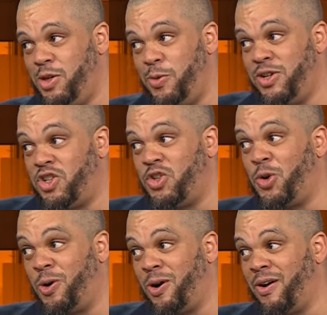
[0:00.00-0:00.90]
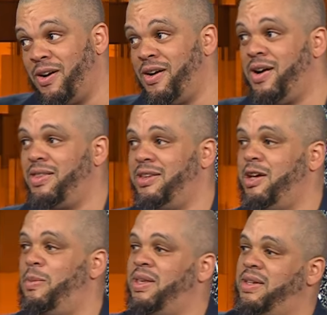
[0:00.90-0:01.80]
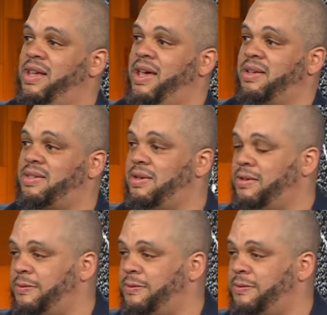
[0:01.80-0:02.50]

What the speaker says: you ensure that they'll be in the dance.